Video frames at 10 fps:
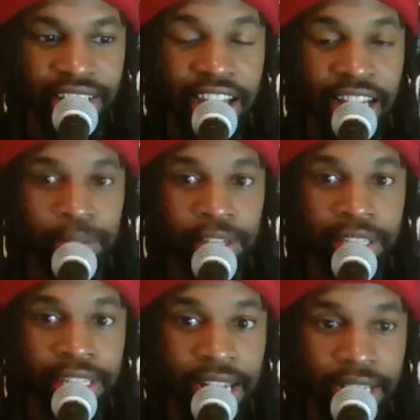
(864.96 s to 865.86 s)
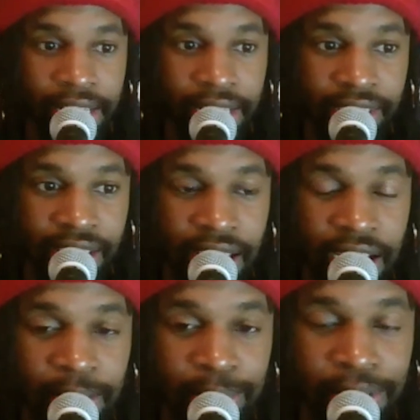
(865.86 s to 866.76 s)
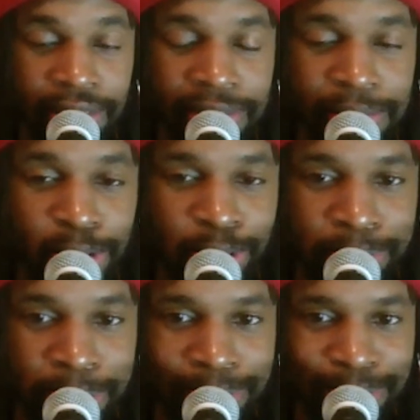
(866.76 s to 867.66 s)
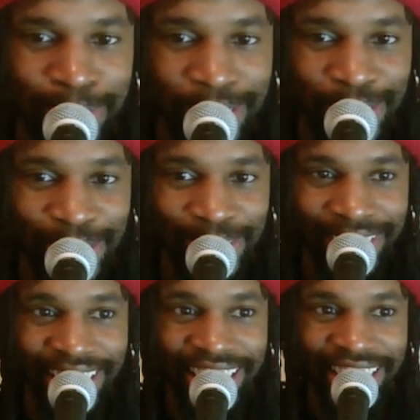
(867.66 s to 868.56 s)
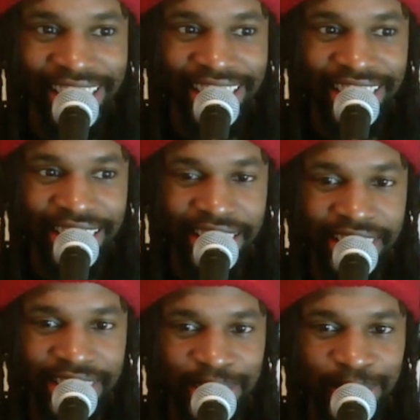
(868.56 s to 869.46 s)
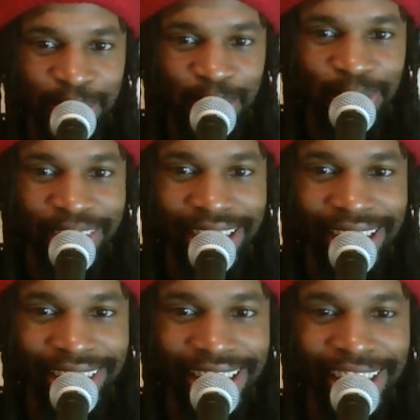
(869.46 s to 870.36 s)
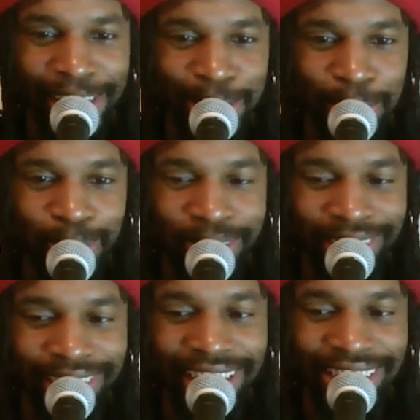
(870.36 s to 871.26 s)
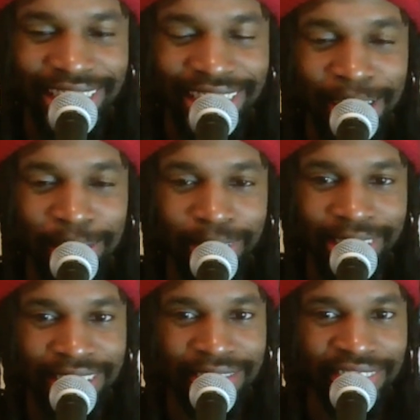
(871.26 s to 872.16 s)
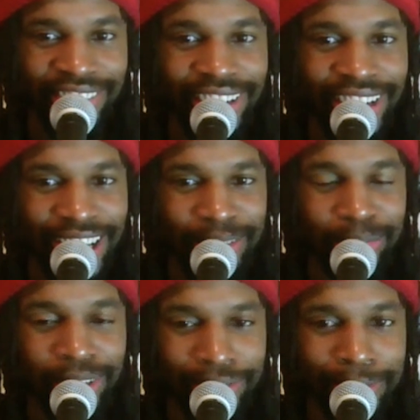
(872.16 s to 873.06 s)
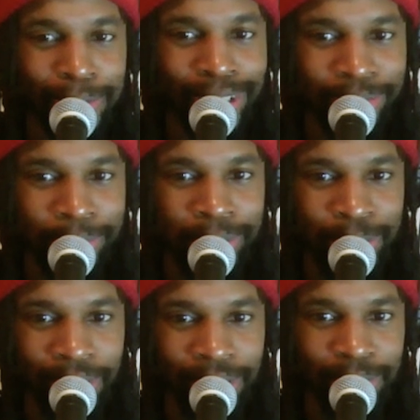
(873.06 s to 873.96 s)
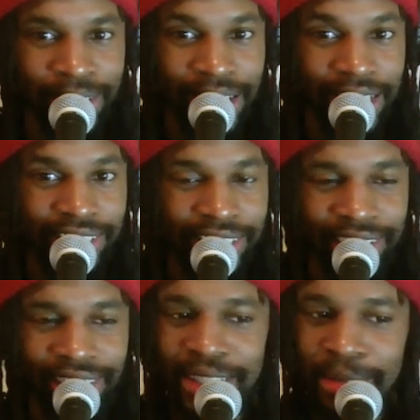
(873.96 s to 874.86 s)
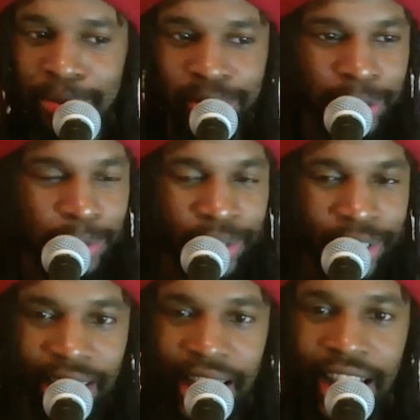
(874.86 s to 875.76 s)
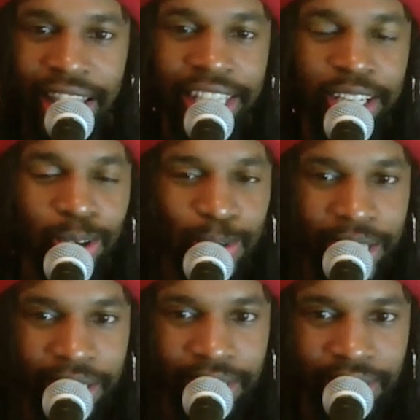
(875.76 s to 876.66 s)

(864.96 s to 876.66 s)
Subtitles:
a hard pill. That is a hard pill for most people swallow. You know? It sounds like it's supposed to logical, but it's a very hard pill for most people swallow because most people can't equate